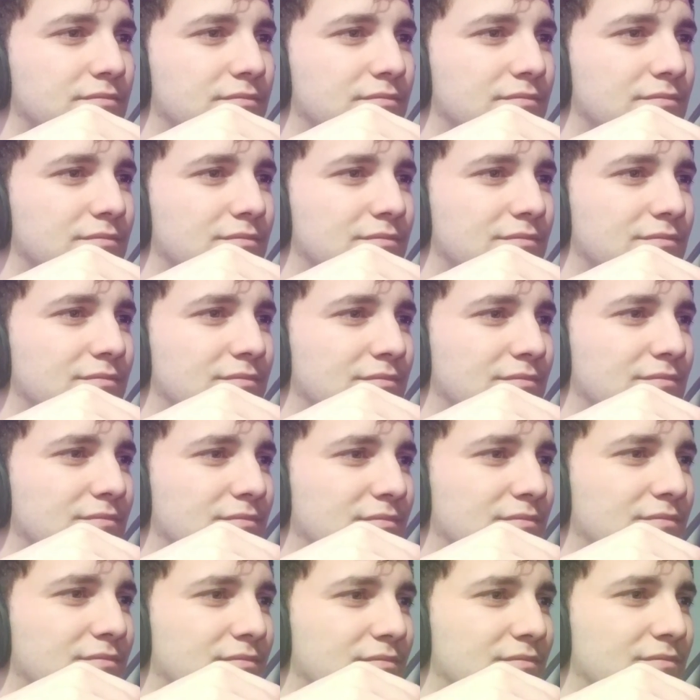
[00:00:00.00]
Yes, sir.
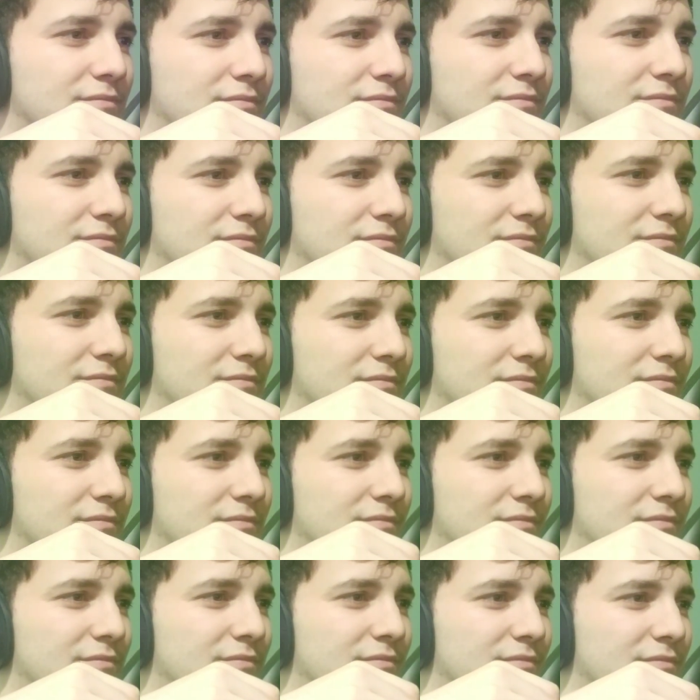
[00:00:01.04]
This is the best
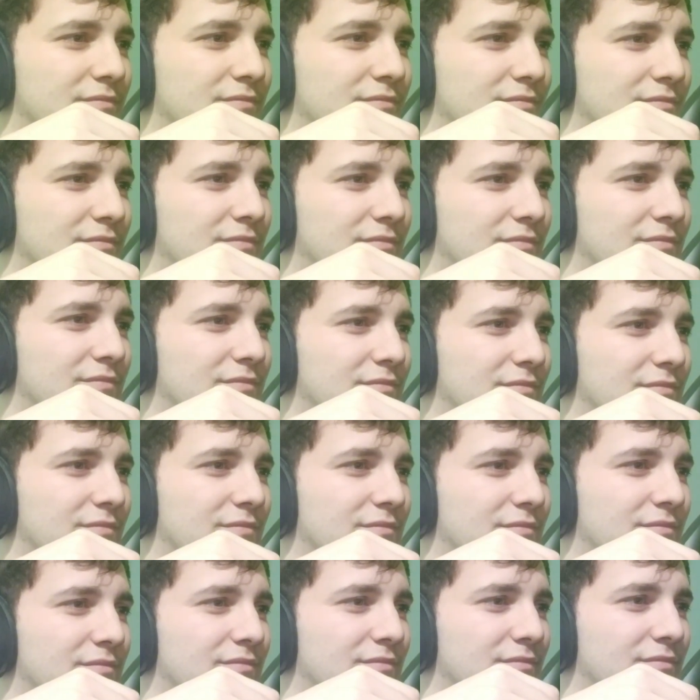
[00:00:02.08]
chicken I ever
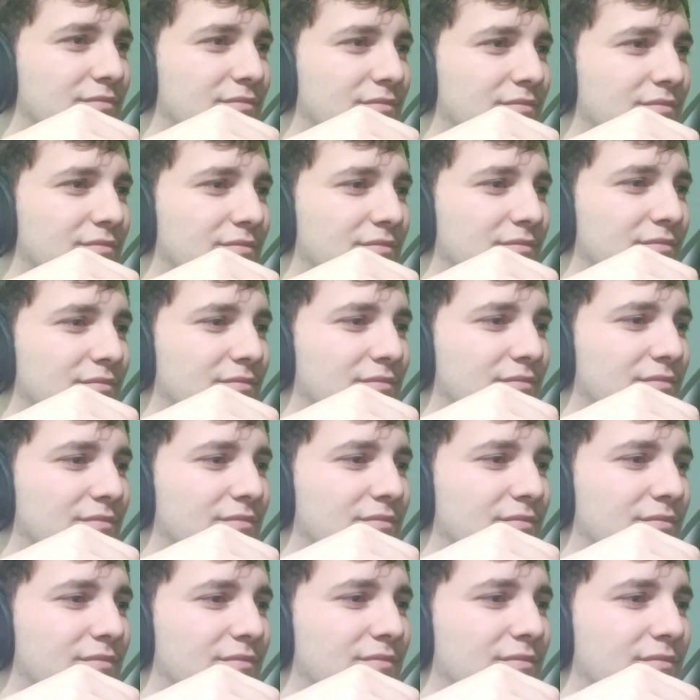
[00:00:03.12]
had.
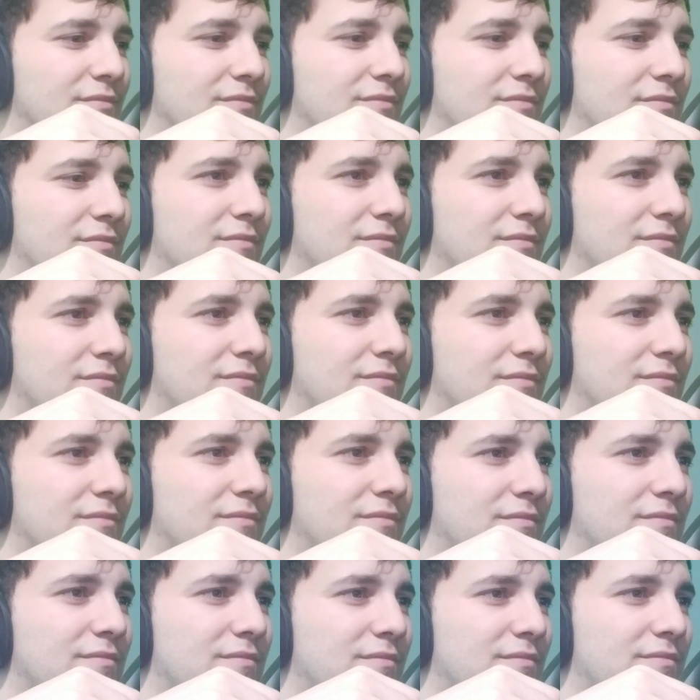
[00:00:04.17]
People are constantly
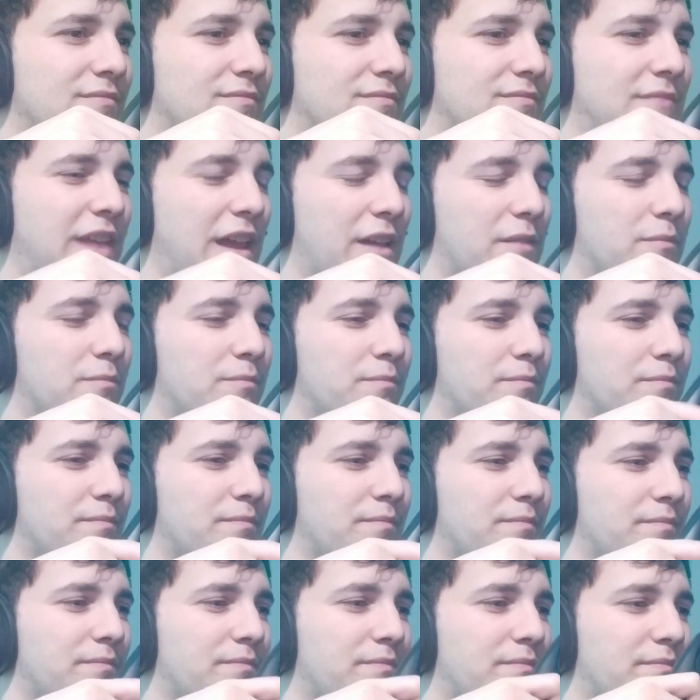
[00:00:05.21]
asking me,
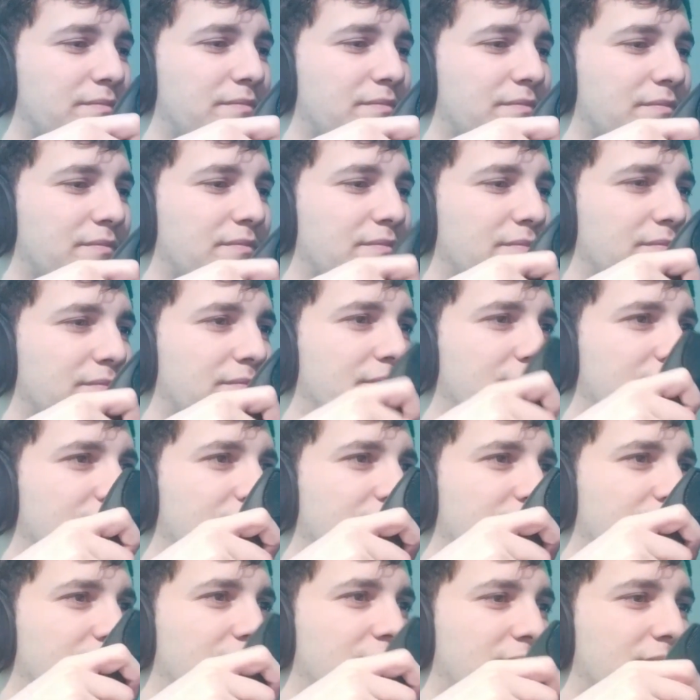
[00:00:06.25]
what's it like to be a sex
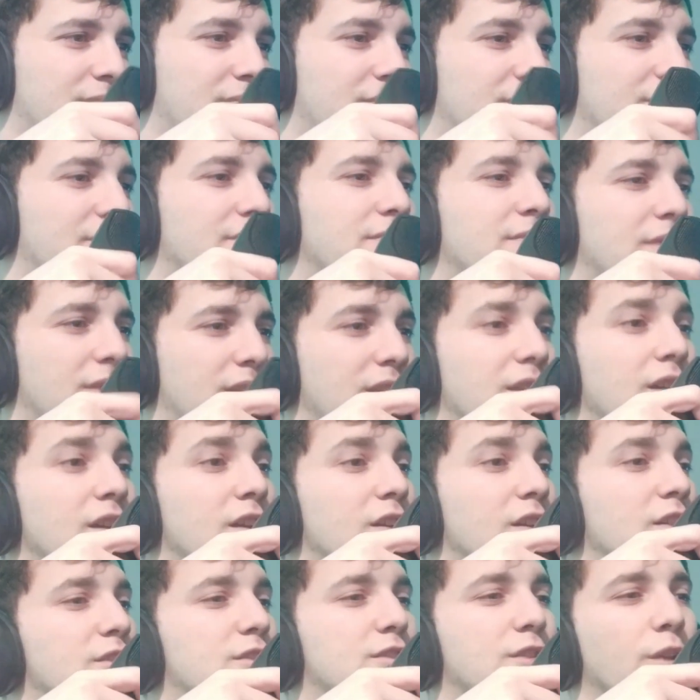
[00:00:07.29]

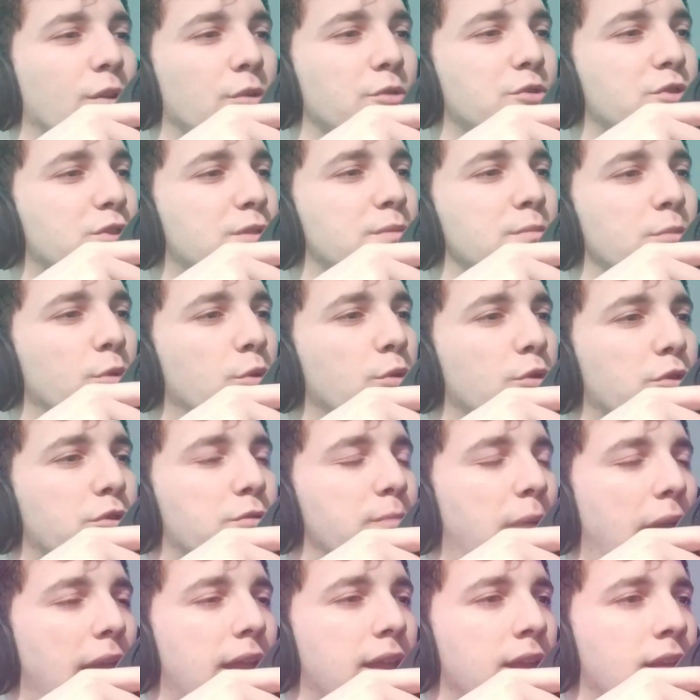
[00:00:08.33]
So smooth,
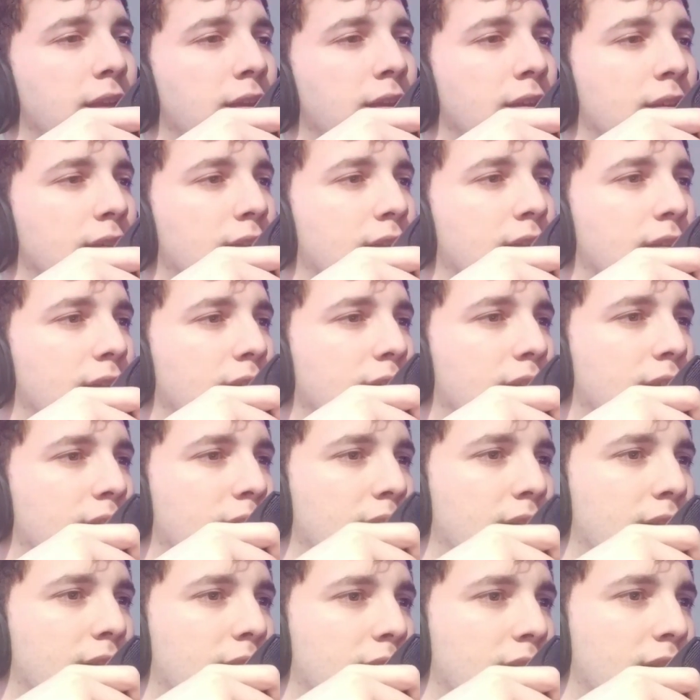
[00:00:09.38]
man. I am
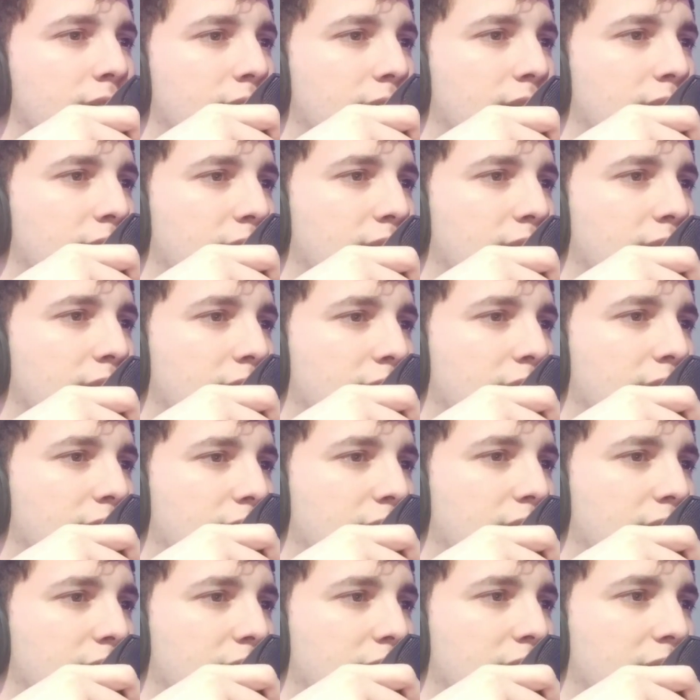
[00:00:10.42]
doing my eyebrows. That's a
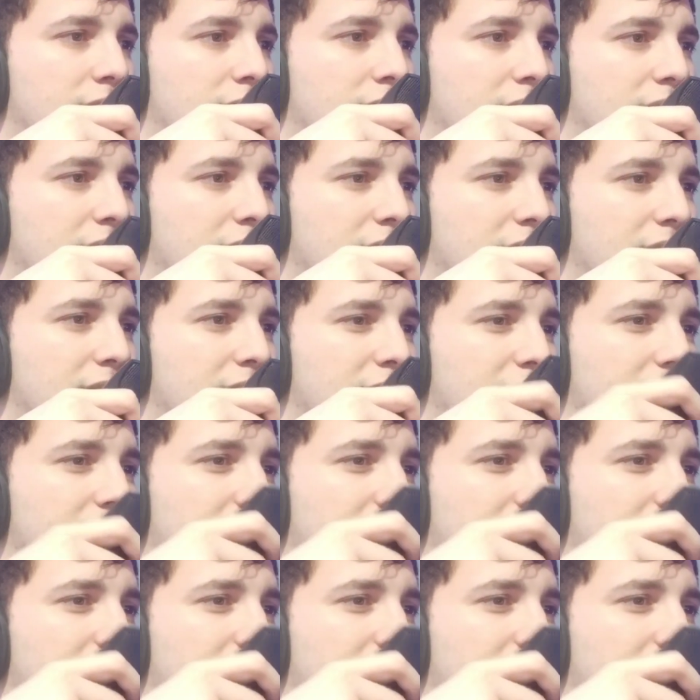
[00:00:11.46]
big ass mirror.